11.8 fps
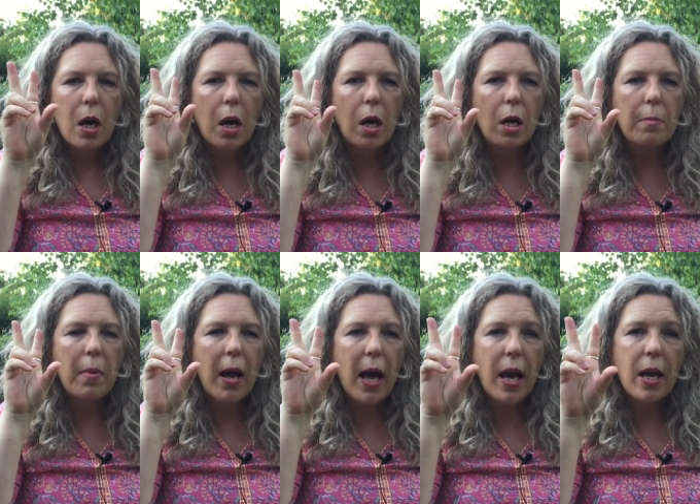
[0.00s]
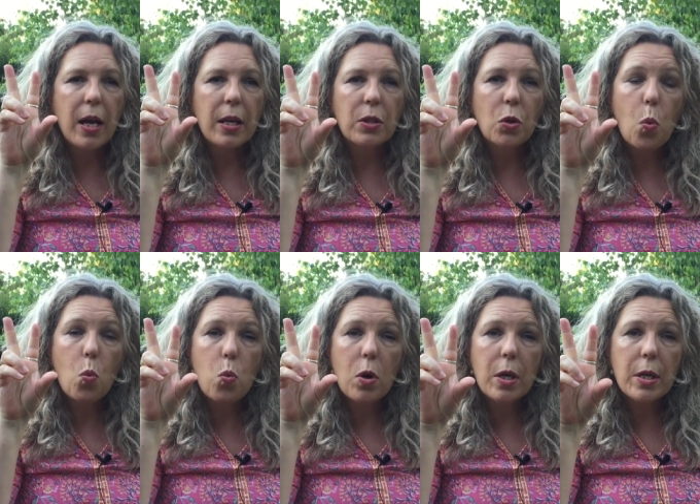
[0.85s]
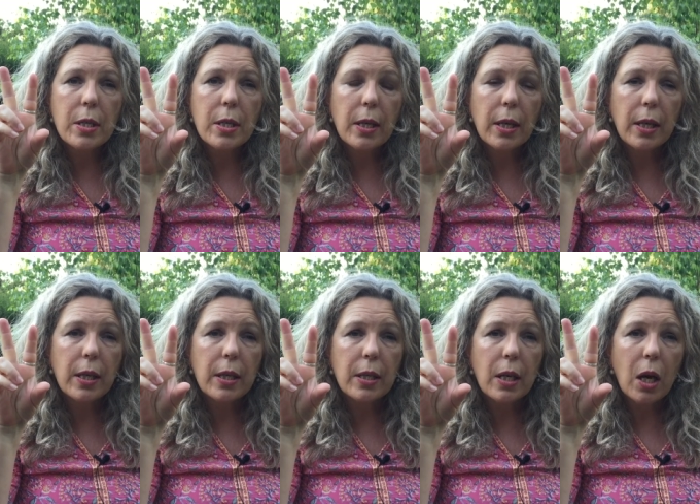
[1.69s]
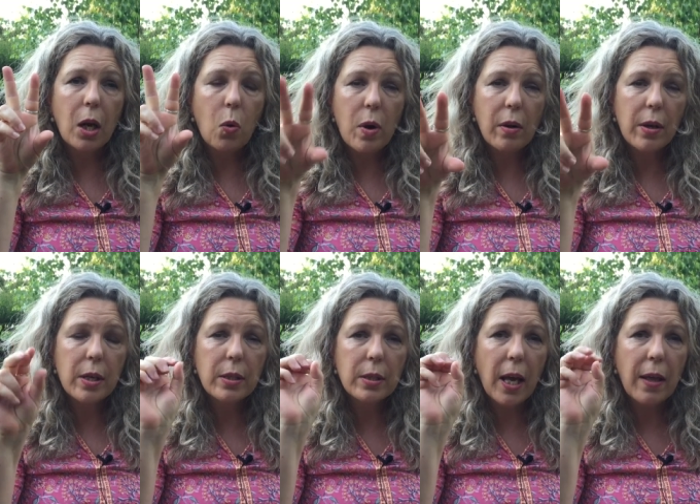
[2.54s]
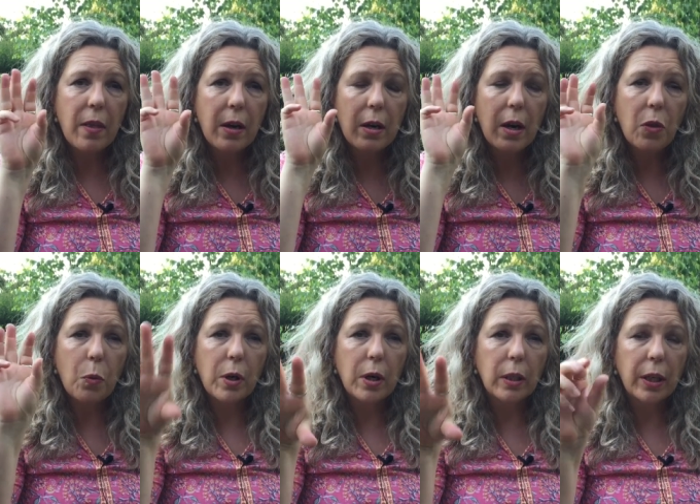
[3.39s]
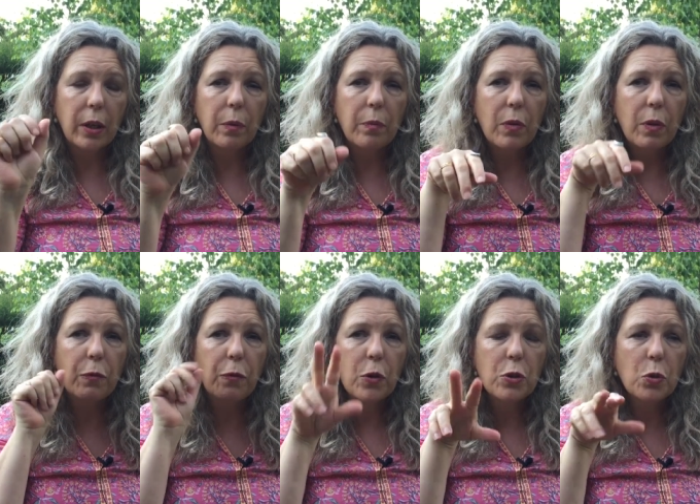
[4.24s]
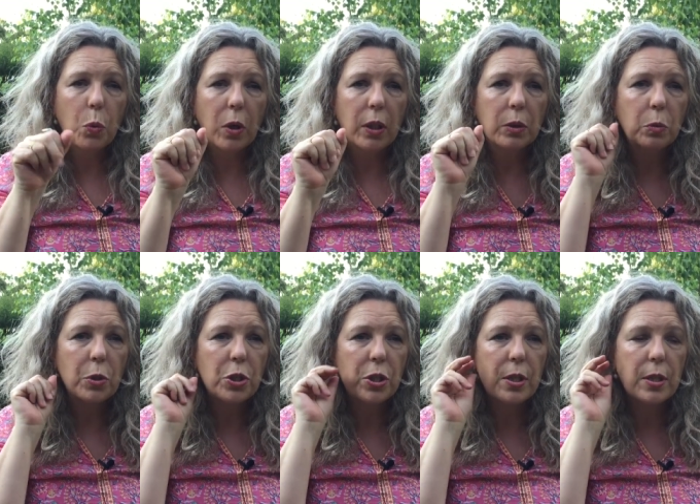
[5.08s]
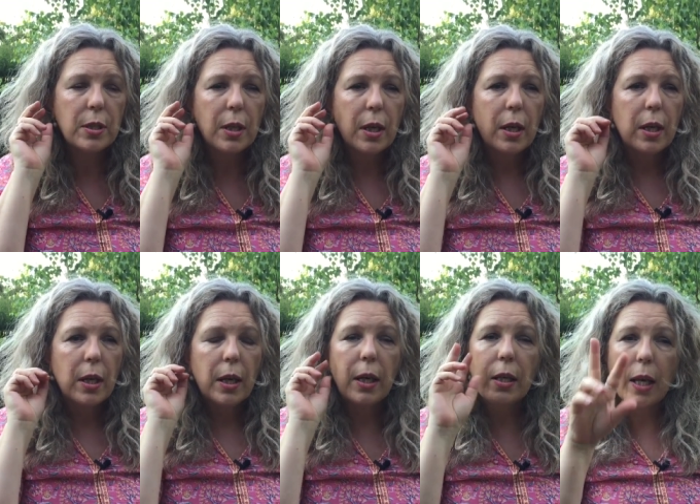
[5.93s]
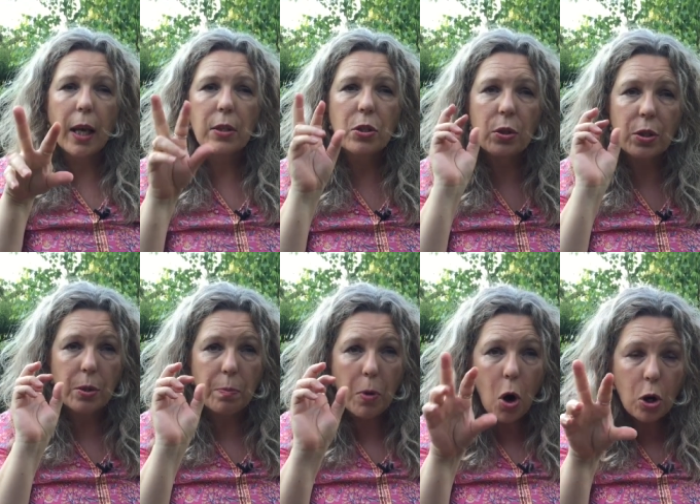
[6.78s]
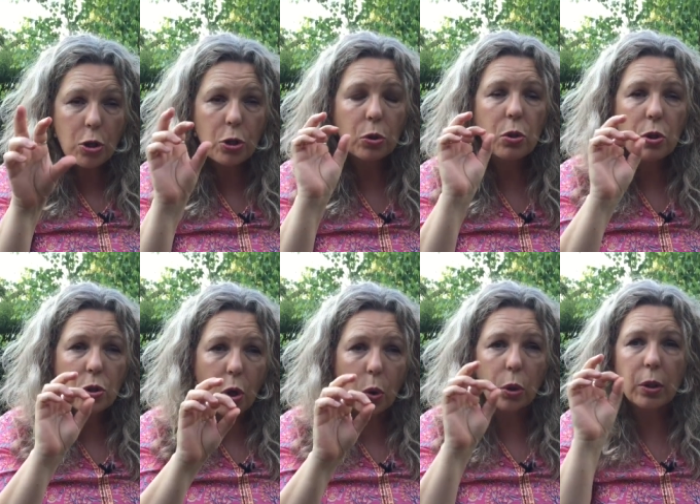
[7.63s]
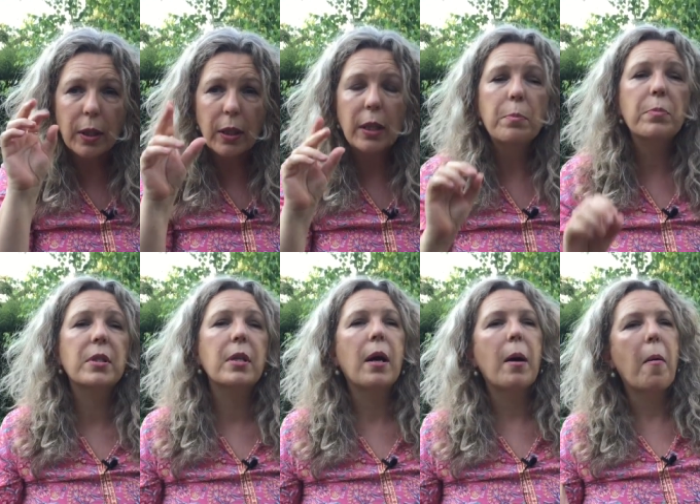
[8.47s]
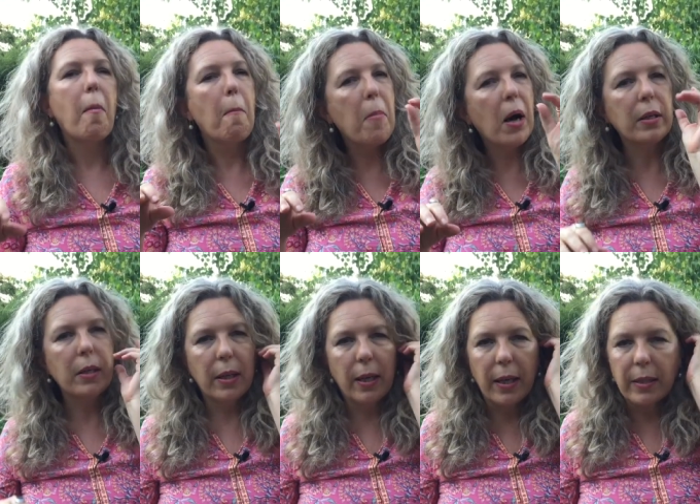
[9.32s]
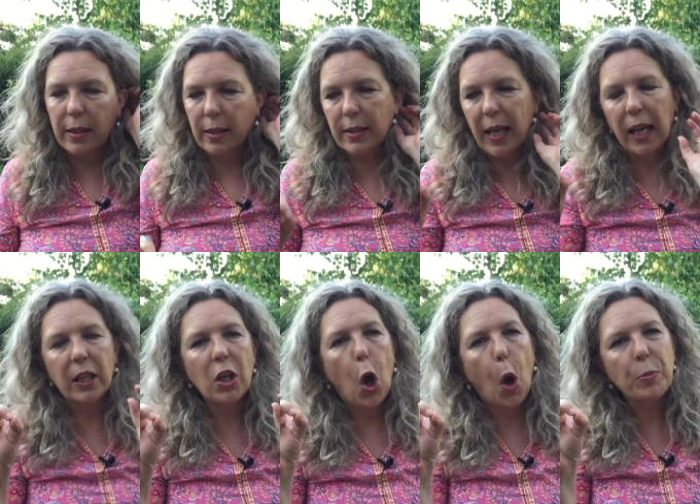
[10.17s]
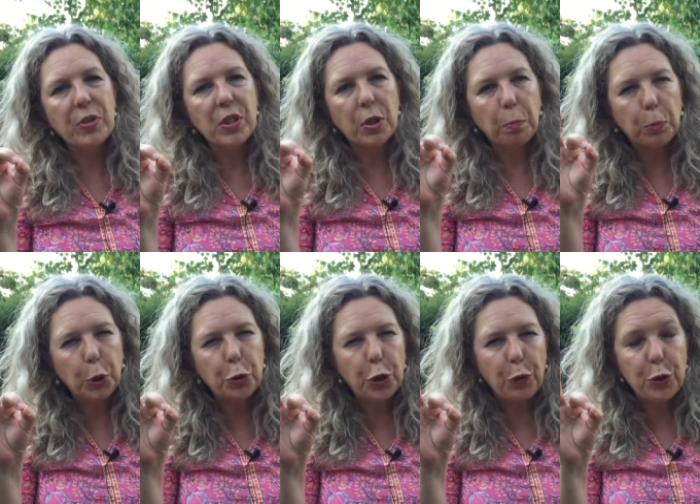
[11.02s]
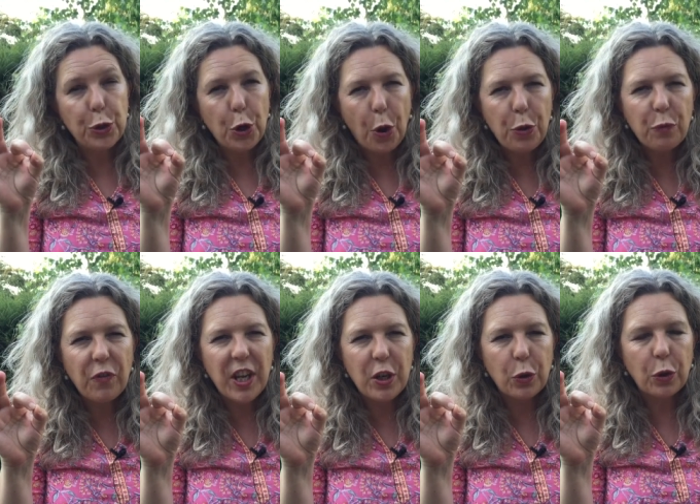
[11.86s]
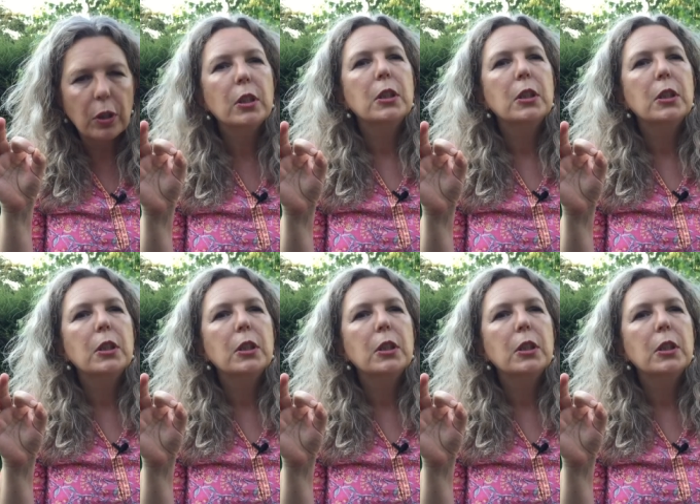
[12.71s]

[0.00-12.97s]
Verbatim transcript: um, and one in Aquarius, and then another one in Leo. The first one, which is in Cancer, is a partial solar eclipse, but it's exactly opposite Pluto, the Darth Vader